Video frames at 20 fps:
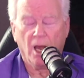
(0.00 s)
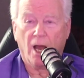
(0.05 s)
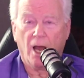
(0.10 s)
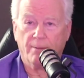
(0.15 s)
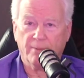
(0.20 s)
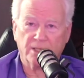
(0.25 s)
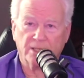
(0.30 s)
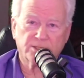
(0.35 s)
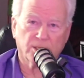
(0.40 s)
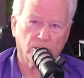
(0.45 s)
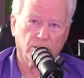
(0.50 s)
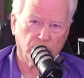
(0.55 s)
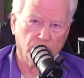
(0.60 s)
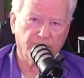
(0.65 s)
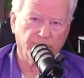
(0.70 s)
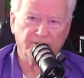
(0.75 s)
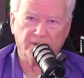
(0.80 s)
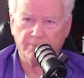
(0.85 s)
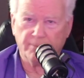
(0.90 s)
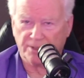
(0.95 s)
I may sound
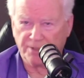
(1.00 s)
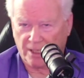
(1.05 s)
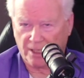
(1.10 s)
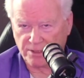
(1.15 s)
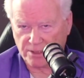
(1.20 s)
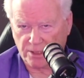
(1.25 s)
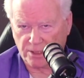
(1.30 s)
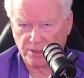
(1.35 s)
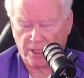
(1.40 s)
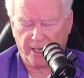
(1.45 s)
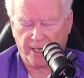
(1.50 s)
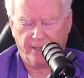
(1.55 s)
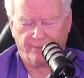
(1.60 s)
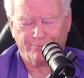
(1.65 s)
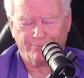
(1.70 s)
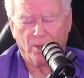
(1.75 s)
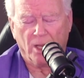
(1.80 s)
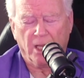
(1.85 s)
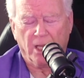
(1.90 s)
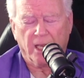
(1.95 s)
goofy, but that's because I am.
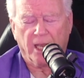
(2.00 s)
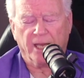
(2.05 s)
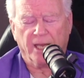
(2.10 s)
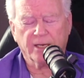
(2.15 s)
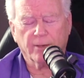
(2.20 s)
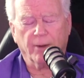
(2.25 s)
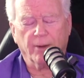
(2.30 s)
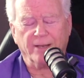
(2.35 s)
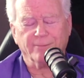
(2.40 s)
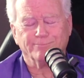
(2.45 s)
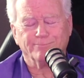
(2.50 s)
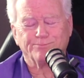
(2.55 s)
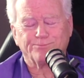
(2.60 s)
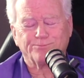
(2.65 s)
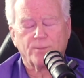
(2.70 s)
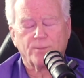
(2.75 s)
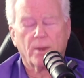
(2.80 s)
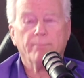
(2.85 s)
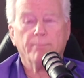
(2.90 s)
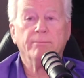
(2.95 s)
Anyway,
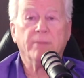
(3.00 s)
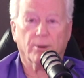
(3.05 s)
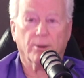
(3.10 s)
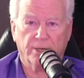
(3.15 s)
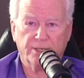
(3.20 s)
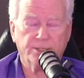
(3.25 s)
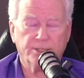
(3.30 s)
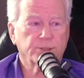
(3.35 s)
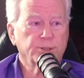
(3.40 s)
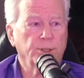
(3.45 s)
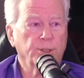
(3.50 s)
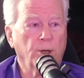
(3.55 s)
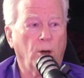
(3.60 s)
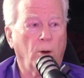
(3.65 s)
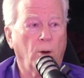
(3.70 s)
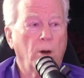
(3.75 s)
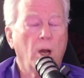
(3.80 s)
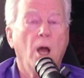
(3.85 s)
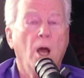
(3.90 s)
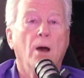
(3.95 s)
Mary, Did You
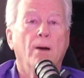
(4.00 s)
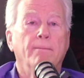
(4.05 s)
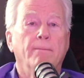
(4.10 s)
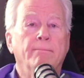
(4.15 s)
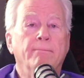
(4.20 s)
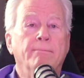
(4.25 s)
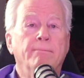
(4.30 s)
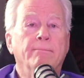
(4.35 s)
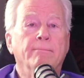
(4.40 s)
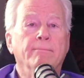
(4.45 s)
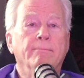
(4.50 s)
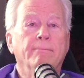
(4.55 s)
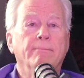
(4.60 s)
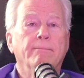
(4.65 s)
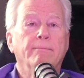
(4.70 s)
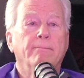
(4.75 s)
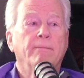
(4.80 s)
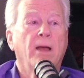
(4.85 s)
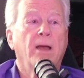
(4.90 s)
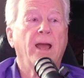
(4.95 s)
Know? M,
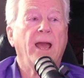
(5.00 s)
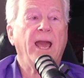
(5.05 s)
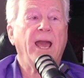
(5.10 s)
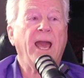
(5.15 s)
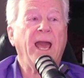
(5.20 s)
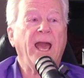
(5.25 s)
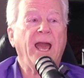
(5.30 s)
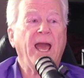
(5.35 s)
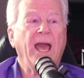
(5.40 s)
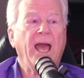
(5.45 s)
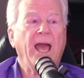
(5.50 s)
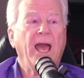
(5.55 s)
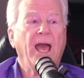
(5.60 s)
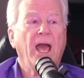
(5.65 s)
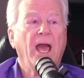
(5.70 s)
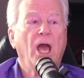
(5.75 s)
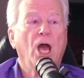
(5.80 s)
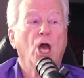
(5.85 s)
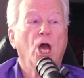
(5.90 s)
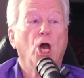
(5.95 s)
E,
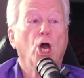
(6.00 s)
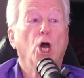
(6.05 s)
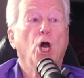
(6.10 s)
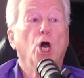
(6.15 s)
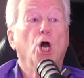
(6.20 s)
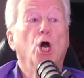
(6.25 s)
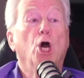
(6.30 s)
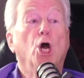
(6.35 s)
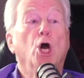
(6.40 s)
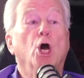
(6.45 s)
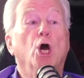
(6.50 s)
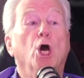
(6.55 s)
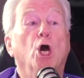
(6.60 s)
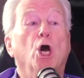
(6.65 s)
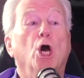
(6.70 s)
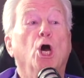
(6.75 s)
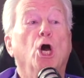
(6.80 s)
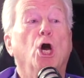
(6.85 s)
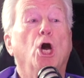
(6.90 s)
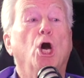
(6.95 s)
E,
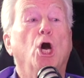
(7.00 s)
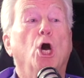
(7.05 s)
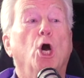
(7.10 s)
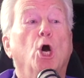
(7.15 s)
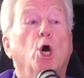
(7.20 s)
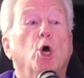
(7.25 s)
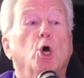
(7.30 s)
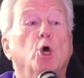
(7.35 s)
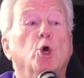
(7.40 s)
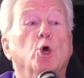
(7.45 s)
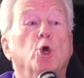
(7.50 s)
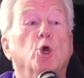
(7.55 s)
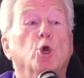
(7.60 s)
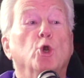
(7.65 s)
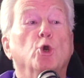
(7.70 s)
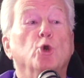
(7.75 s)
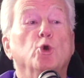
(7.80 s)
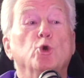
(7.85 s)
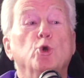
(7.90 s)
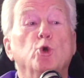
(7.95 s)

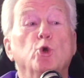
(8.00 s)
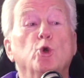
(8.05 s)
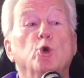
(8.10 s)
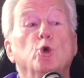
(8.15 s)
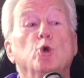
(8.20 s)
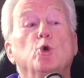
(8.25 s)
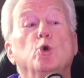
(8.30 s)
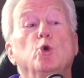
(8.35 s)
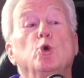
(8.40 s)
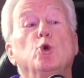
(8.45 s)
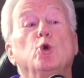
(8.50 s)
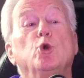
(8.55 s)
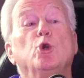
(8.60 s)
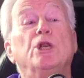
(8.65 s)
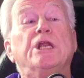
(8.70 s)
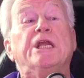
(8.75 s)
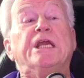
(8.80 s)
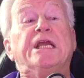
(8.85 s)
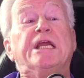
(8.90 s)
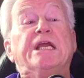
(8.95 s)
R,
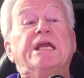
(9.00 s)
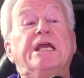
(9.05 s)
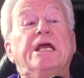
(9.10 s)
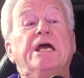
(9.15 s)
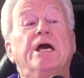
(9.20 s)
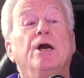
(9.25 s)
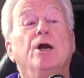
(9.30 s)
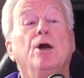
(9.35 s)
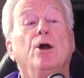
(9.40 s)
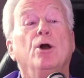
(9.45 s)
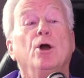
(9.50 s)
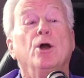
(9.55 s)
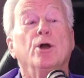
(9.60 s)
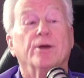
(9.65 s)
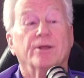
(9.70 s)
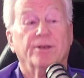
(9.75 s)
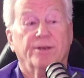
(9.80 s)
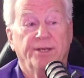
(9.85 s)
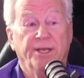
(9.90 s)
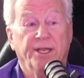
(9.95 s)
E,
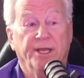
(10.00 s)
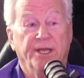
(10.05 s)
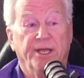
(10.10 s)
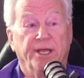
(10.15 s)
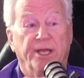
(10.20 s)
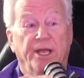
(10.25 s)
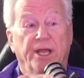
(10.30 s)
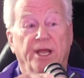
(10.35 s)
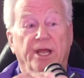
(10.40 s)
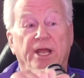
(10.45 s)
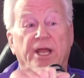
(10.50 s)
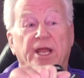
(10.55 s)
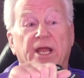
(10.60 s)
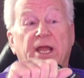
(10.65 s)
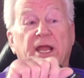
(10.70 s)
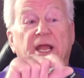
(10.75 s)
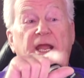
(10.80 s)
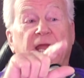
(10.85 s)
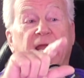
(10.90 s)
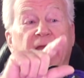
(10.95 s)
D,
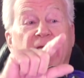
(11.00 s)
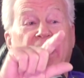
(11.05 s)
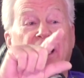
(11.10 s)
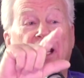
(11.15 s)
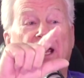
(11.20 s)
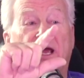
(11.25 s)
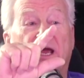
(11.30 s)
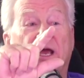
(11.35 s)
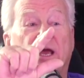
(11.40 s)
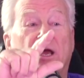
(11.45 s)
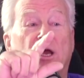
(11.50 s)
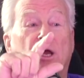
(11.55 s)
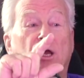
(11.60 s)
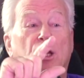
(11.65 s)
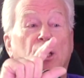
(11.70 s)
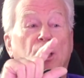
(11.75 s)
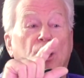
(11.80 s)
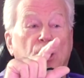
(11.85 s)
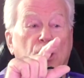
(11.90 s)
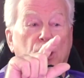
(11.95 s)
E.
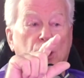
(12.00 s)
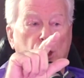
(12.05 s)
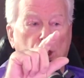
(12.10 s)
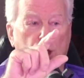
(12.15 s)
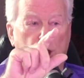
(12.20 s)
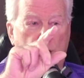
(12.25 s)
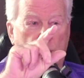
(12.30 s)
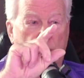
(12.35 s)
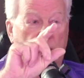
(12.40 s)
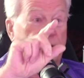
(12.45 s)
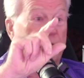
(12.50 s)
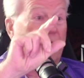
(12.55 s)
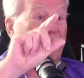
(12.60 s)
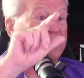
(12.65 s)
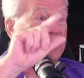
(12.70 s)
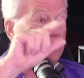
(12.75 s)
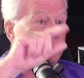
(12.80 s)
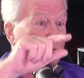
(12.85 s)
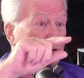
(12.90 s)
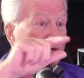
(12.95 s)
And you have
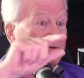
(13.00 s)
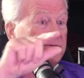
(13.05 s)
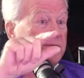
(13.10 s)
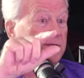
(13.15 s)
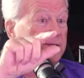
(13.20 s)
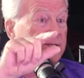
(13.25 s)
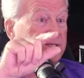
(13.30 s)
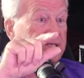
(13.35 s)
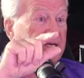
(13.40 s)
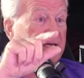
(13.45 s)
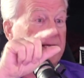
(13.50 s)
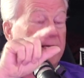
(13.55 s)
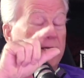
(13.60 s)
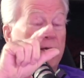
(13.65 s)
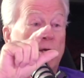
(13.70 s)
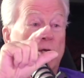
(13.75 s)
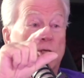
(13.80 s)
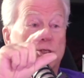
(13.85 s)
to move to the D.